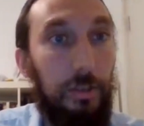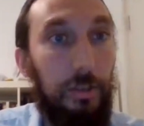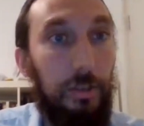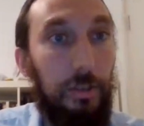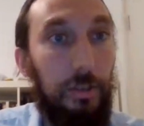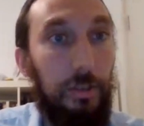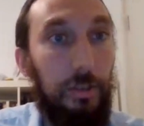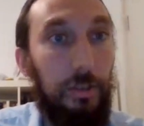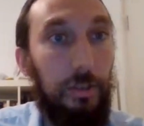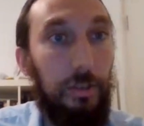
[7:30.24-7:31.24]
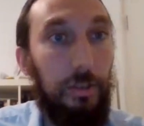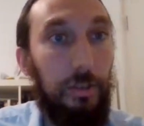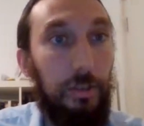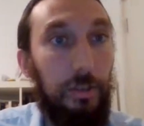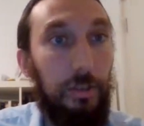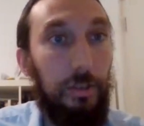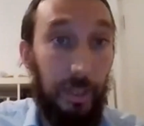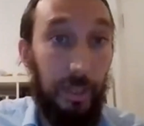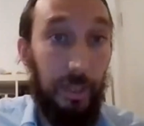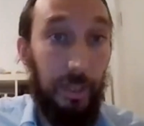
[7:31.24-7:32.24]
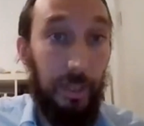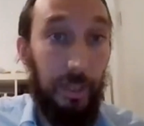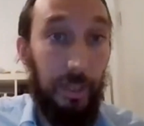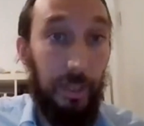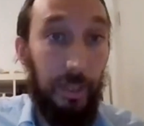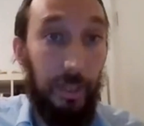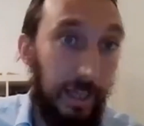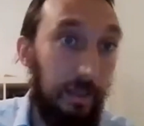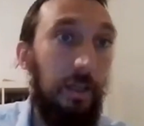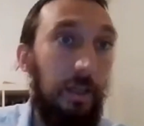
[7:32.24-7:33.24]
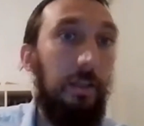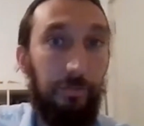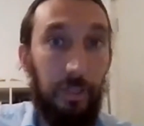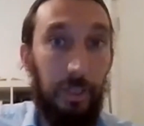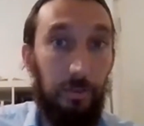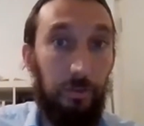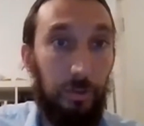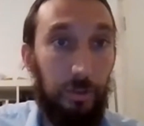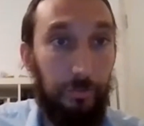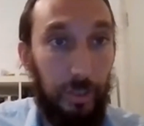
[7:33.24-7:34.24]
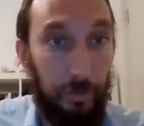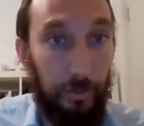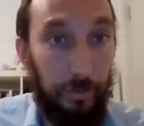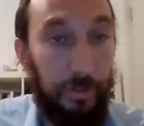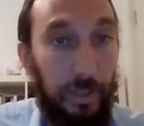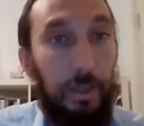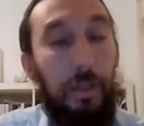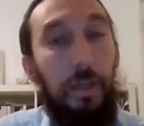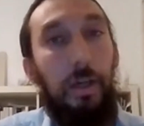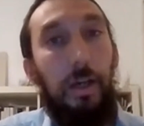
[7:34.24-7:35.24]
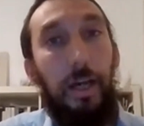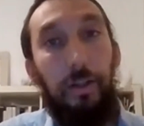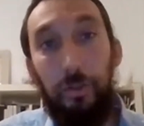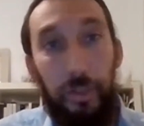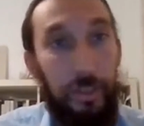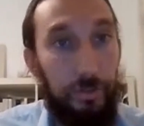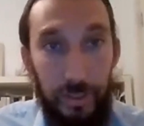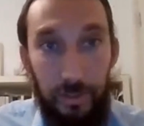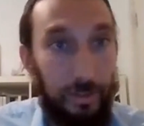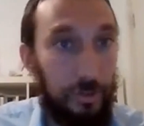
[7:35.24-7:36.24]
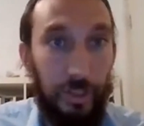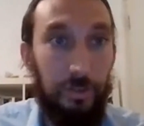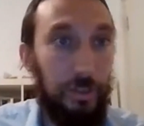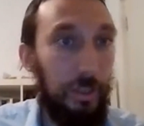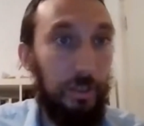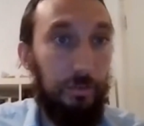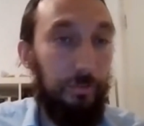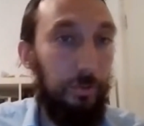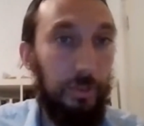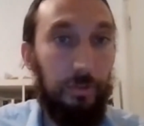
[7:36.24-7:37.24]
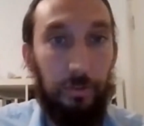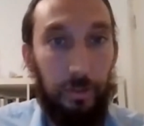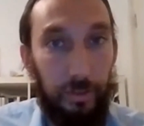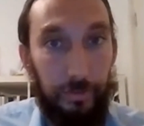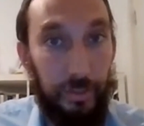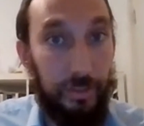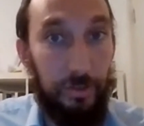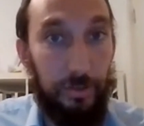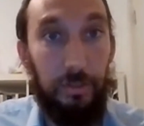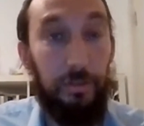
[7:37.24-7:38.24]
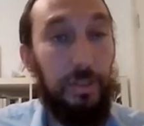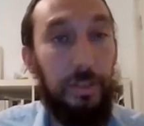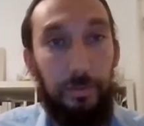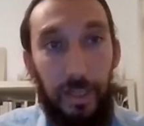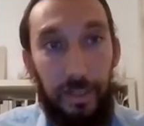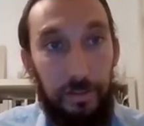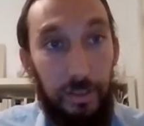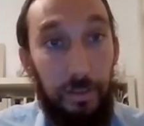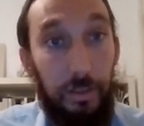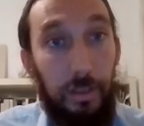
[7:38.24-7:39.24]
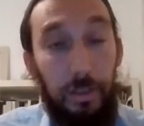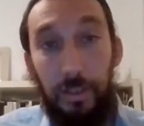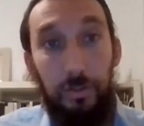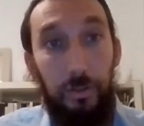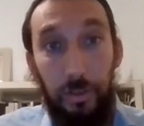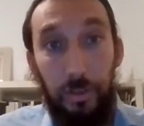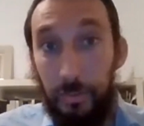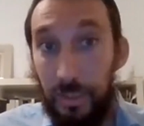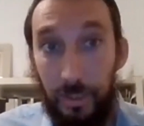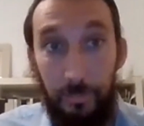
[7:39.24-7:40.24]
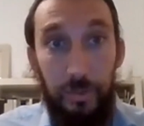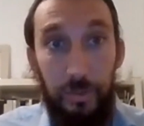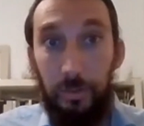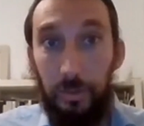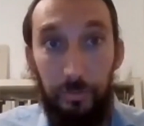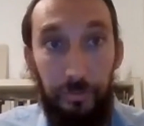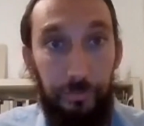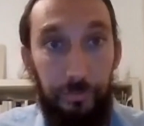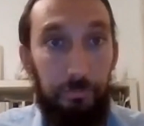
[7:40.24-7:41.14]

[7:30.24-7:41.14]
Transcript: the minority of them that kept the Torah Bechlal, Davka kept the Torah of Galus and are not interested in exchanging it for the Torah of Eretz Yisrael is a reality. There's not going to be some sort of